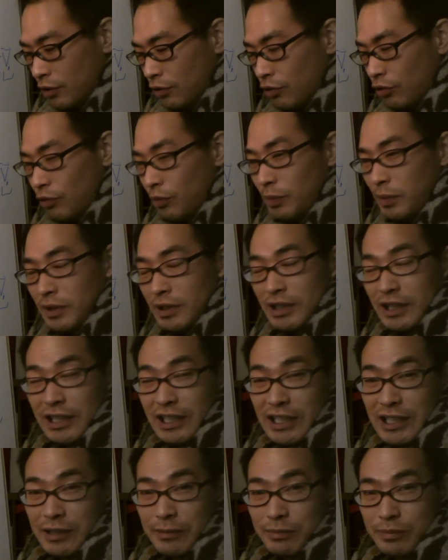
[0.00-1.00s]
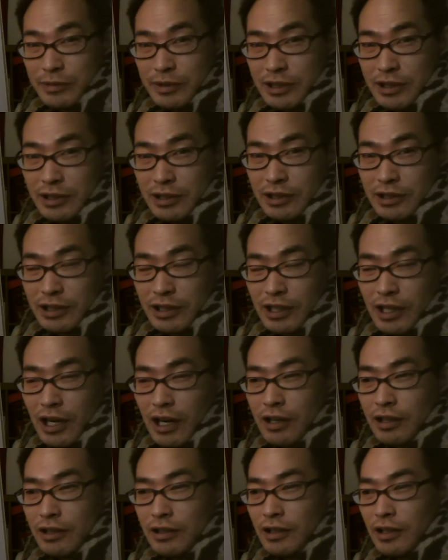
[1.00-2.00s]
you will be deemed,
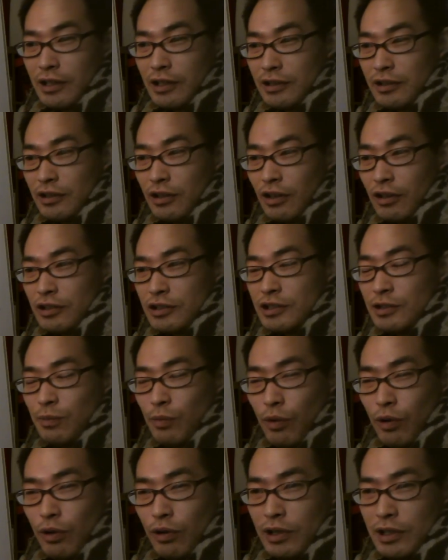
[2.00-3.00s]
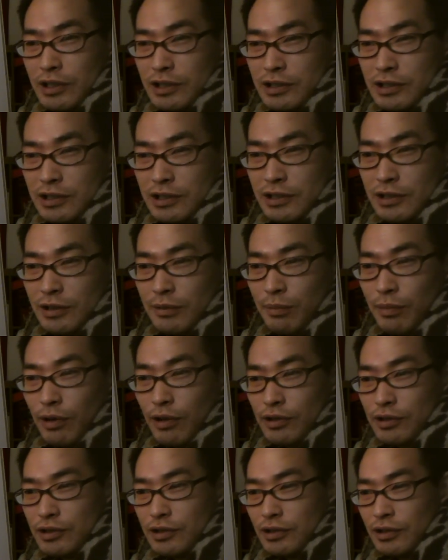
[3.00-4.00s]
regarded the smallest
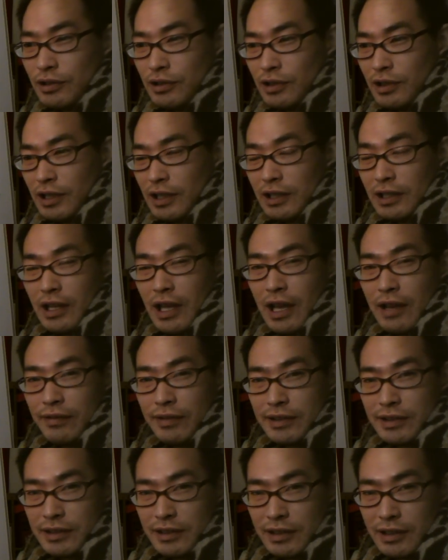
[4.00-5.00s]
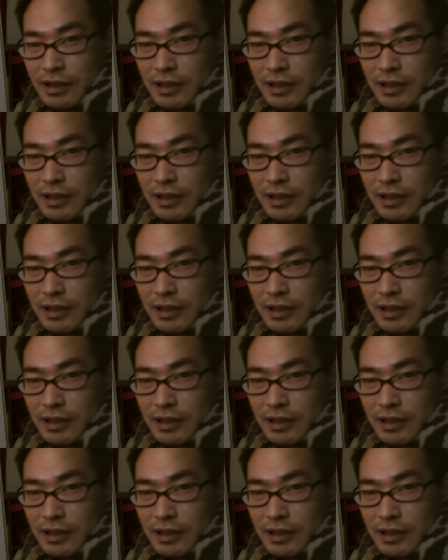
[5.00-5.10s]
person in heaven.